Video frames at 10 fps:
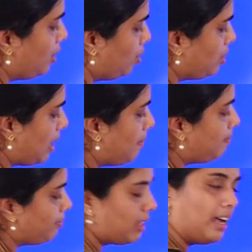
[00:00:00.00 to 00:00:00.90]
to some
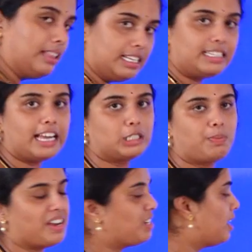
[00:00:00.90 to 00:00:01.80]
this
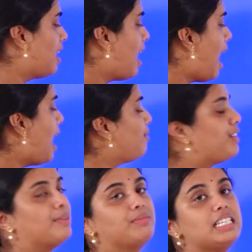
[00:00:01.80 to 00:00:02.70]
expression, and
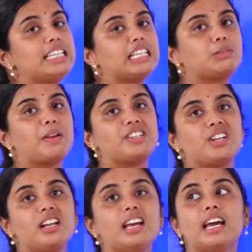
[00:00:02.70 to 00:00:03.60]
from this
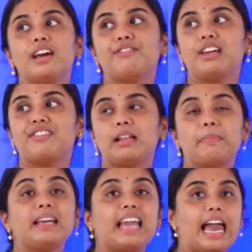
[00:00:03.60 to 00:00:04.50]
expression we will
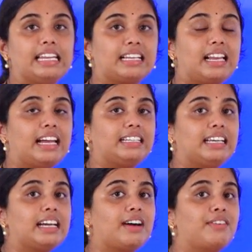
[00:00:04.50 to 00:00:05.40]
be
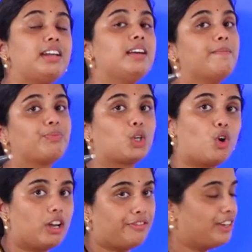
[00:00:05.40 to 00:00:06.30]
calculating our
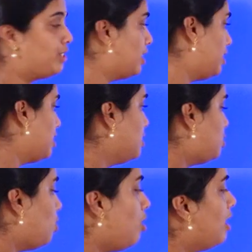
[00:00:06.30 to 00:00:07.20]
coefficient.
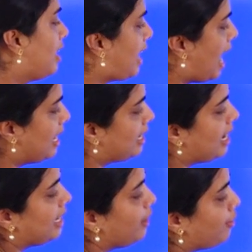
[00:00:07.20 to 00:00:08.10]
So
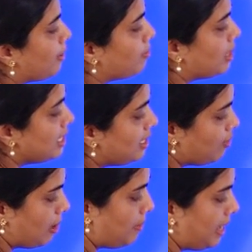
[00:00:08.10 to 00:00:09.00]
calculating from this
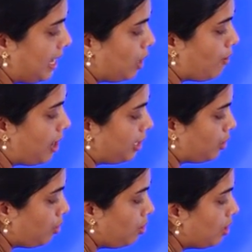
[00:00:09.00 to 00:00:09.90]
will be equal
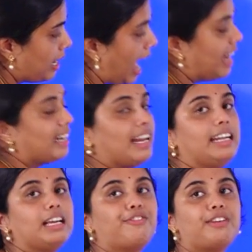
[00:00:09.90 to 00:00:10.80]
to
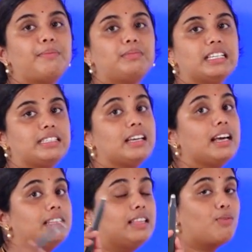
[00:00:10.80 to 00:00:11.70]
calculating from this.
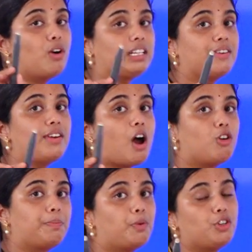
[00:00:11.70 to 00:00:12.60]
The whatever
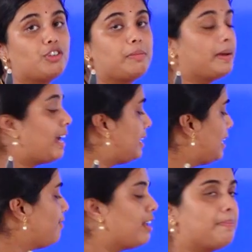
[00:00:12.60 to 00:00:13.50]
output you will be
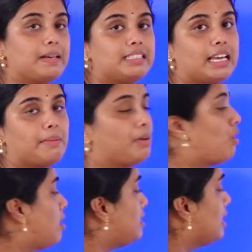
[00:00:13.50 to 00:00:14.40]
getting will be same,
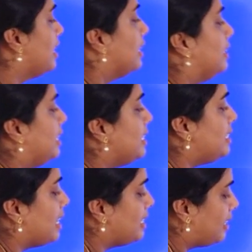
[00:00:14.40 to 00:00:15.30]
because this
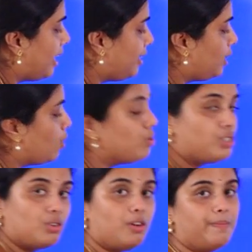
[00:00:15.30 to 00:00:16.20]
is
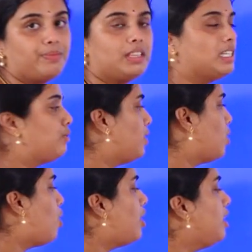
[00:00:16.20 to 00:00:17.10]
reduced to this one,
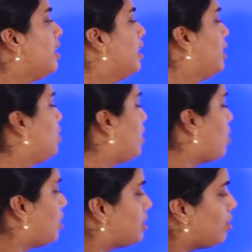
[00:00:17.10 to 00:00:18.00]
or you can
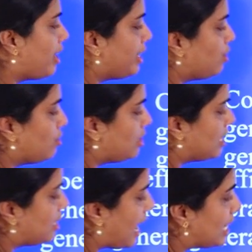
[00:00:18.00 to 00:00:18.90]
also reduce
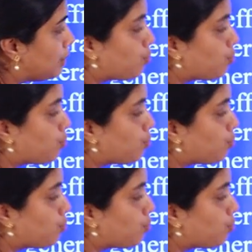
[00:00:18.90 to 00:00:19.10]
this as